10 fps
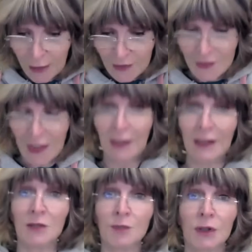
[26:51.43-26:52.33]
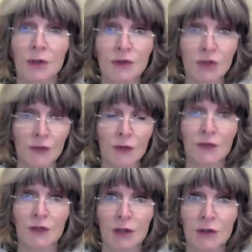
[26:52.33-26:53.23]
exactly opposed on the
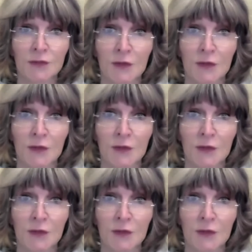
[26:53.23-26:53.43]
3rd of